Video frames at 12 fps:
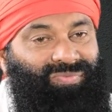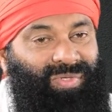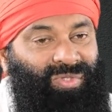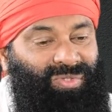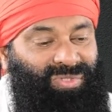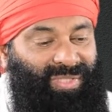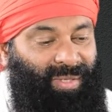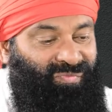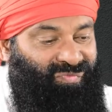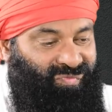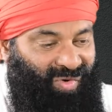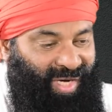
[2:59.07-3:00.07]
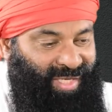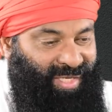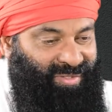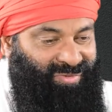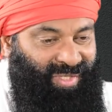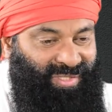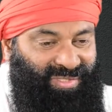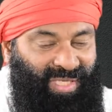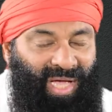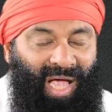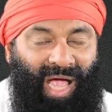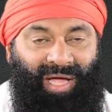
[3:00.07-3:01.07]
when you start frying things
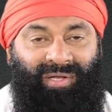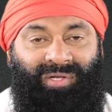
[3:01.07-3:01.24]
and